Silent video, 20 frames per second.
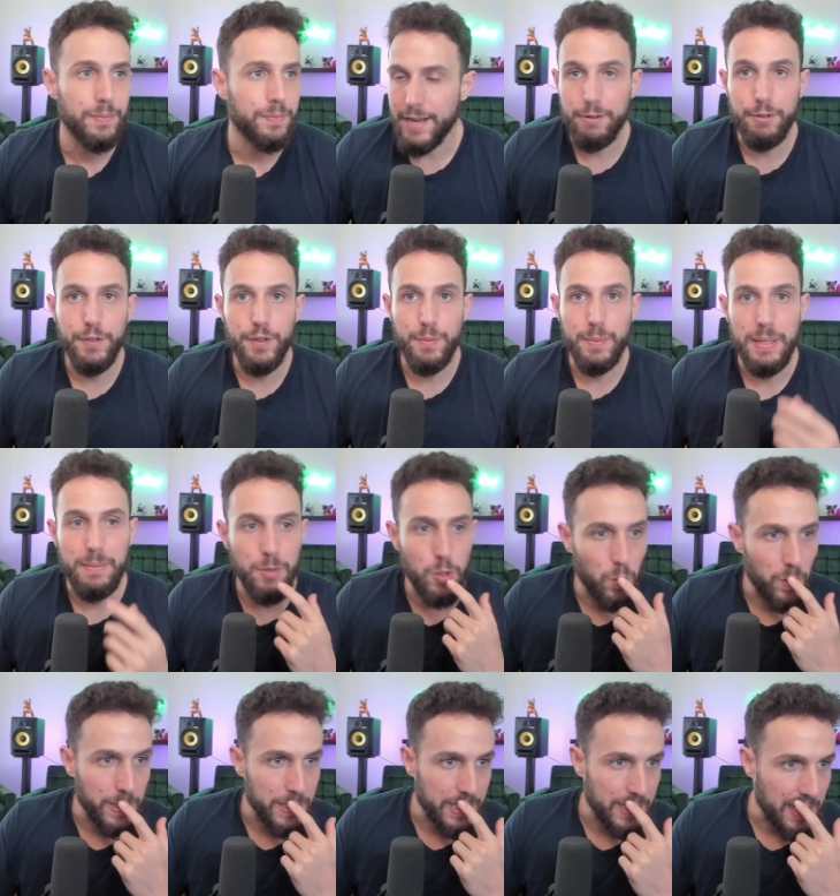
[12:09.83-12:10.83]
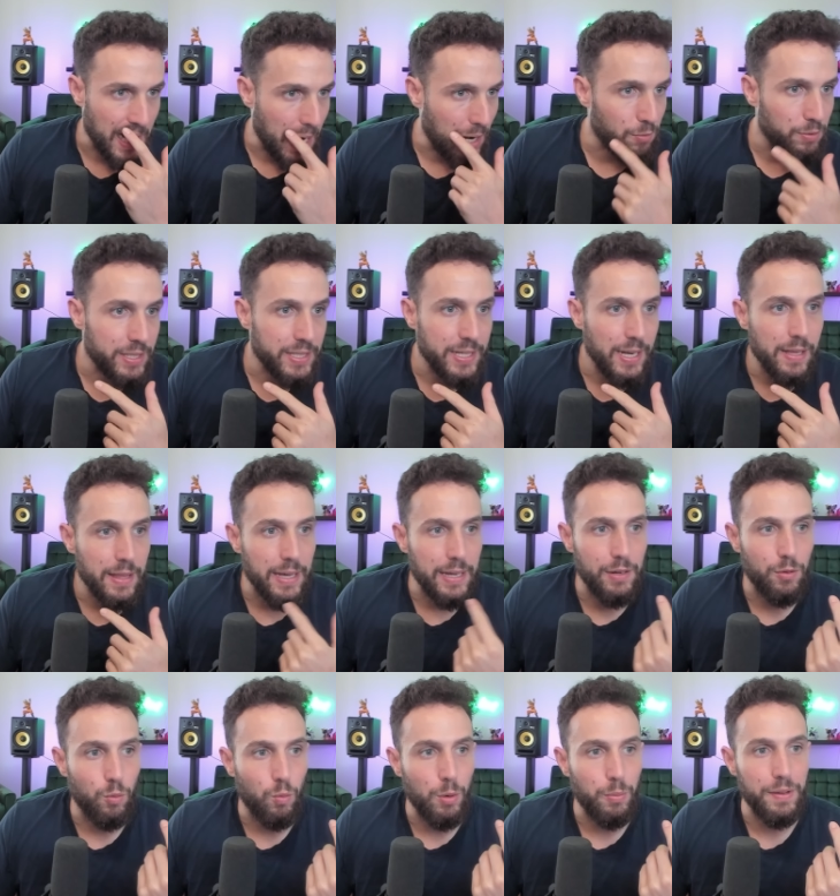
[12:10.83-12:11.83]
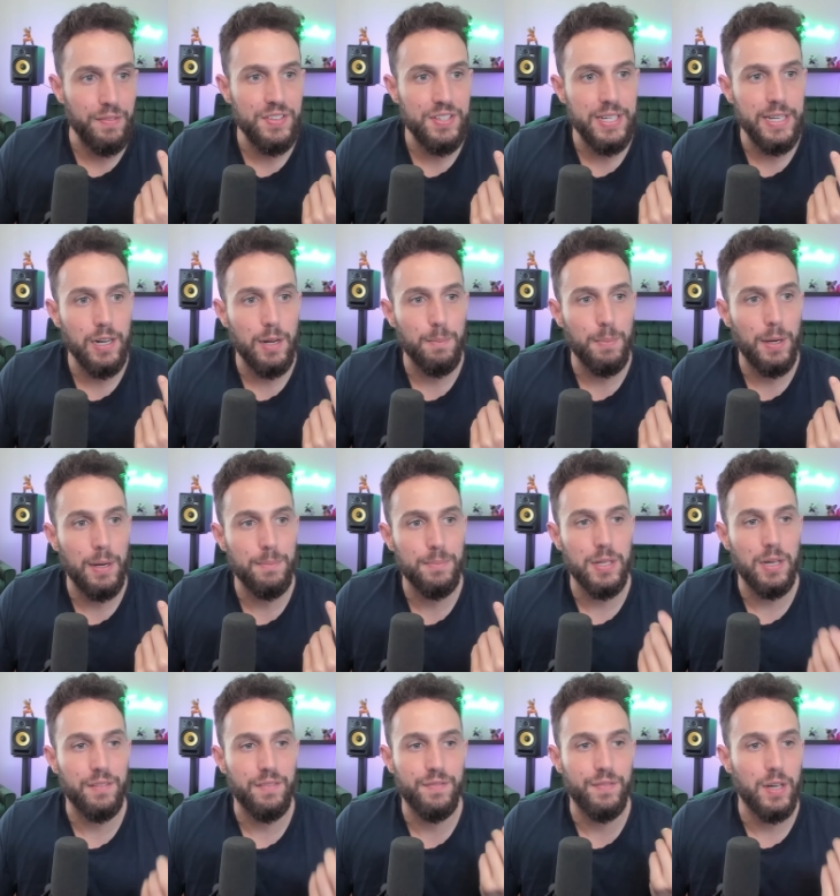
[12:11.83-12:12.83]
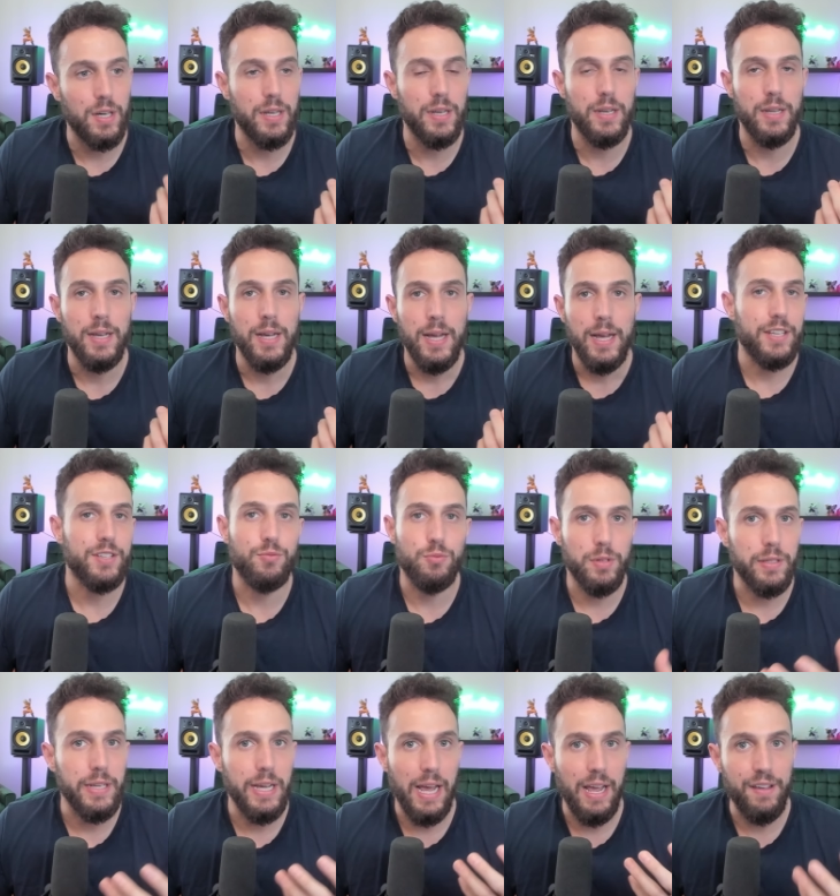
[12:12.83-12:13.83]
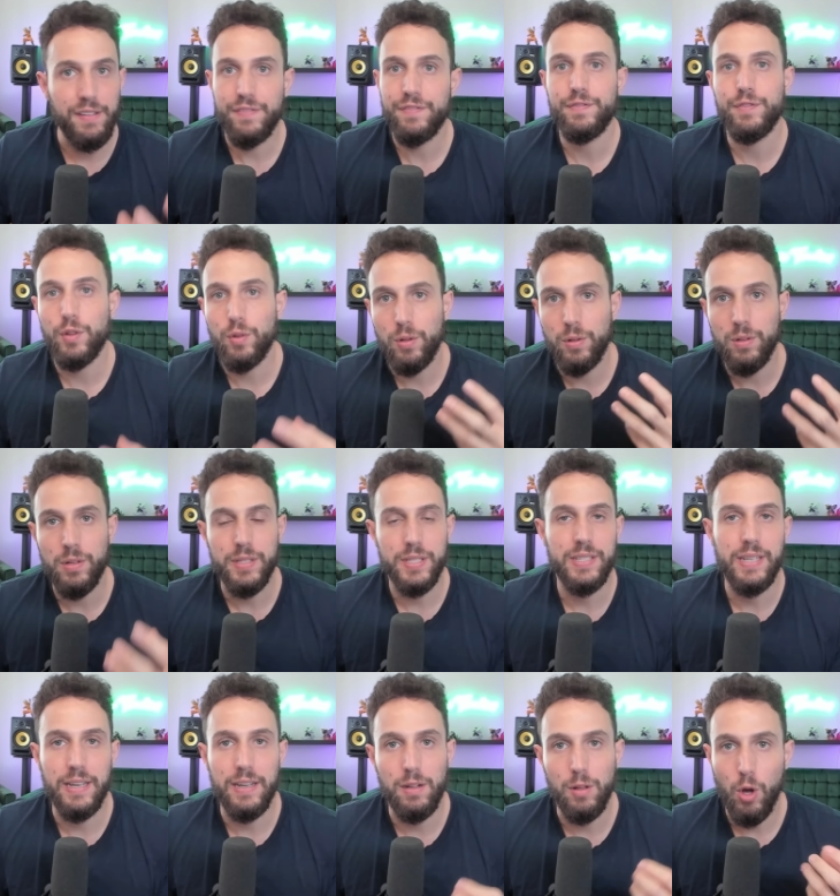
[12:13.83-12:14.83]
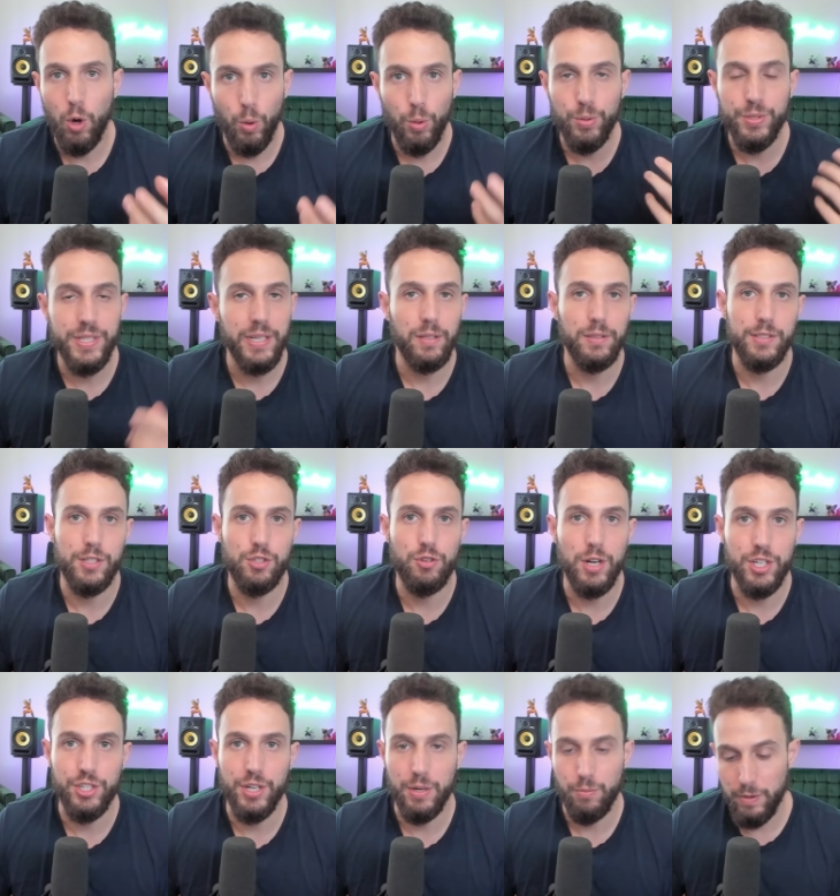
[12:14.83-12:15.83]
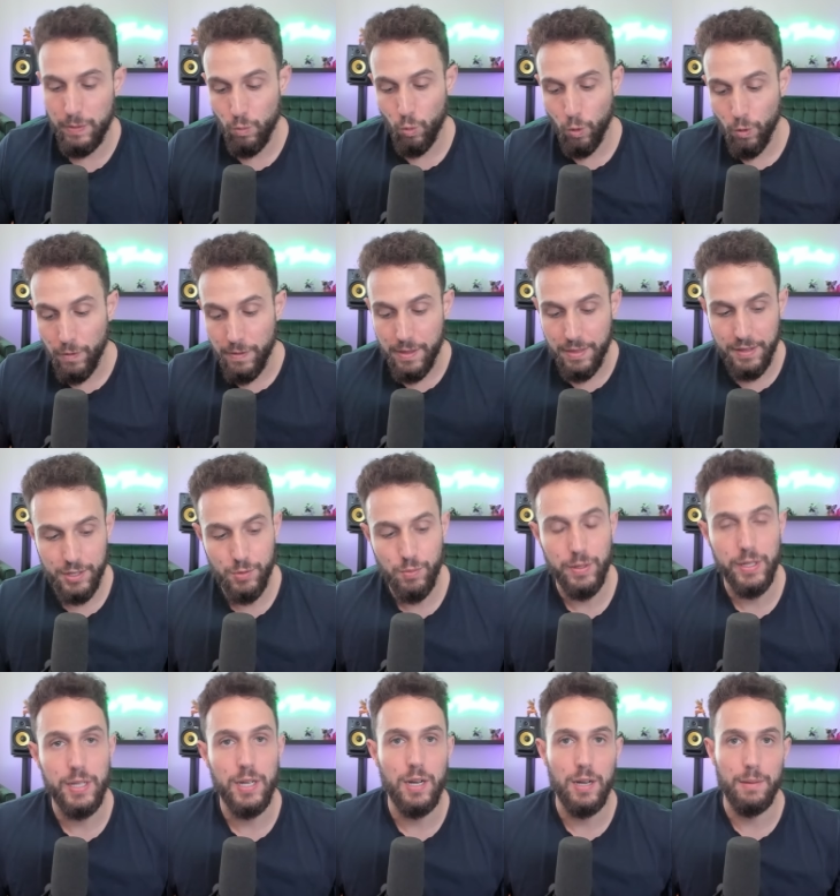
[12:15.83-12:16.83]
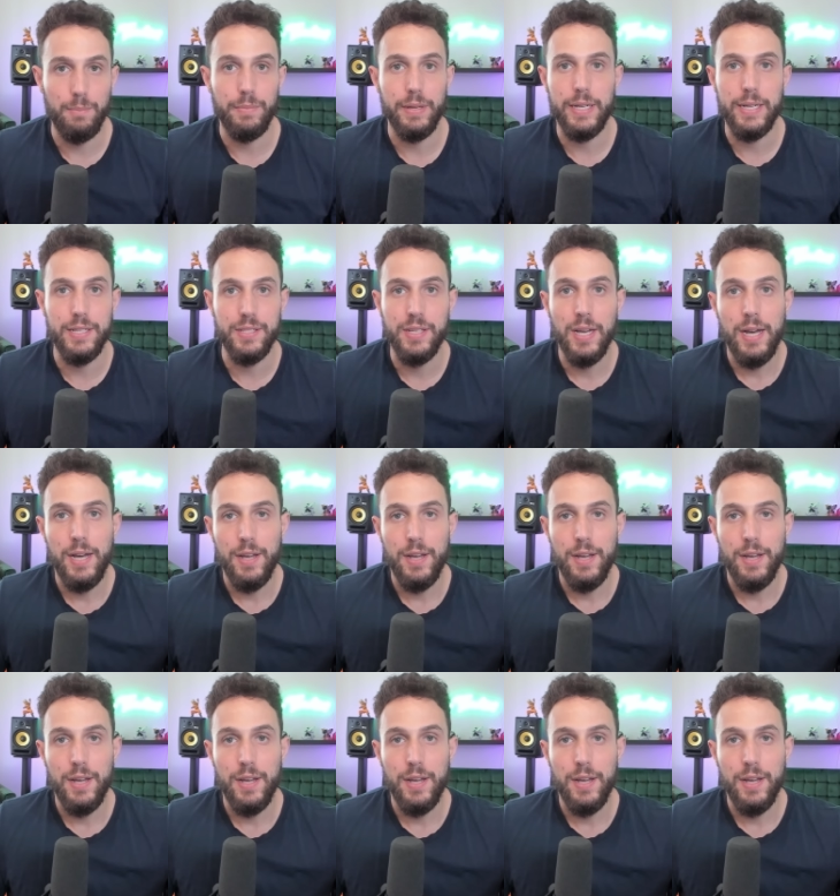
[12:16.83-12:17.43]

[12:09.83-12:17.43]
Now over to meme coins, I would say that what we've seen on pump.fun is really a full sale, wholesale destruction. And we warned that this would come because